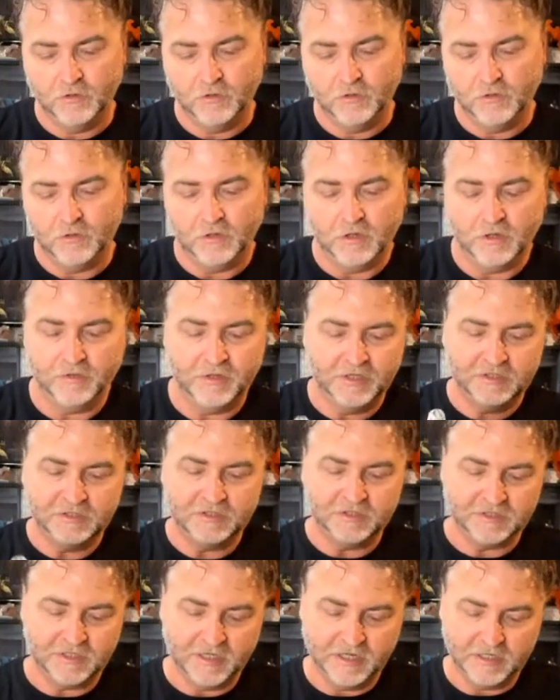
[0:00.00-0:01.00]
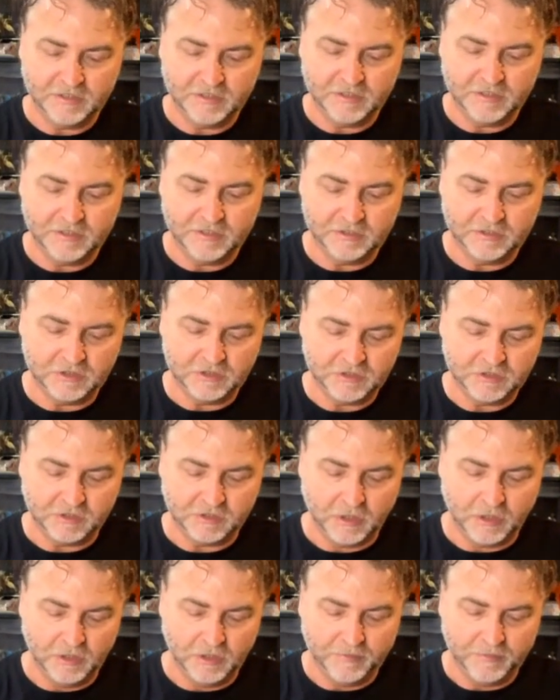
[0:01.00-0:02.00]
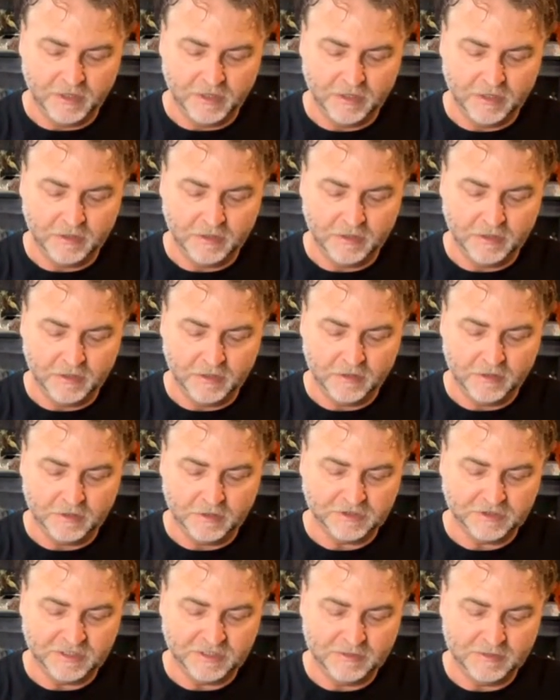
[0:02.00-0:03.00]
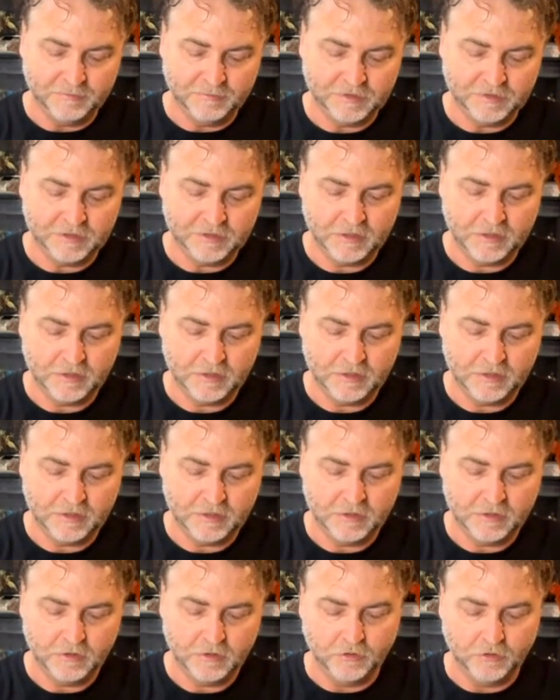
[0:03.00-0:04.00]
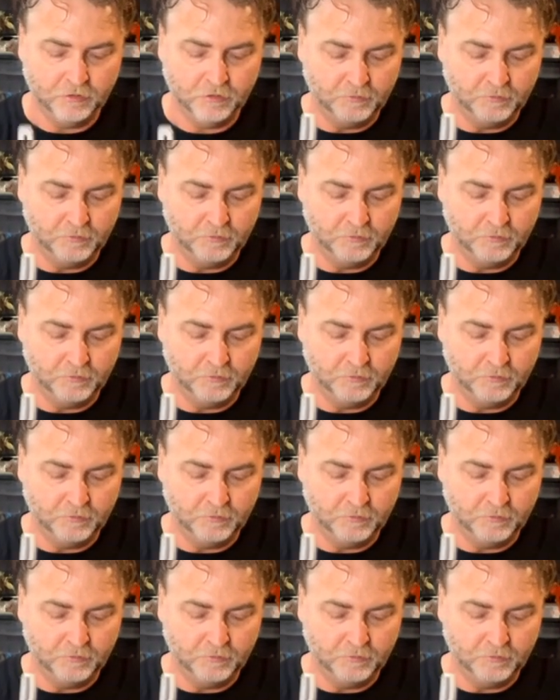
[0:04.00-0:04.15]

And these designed just to clip in, it seems. Oh,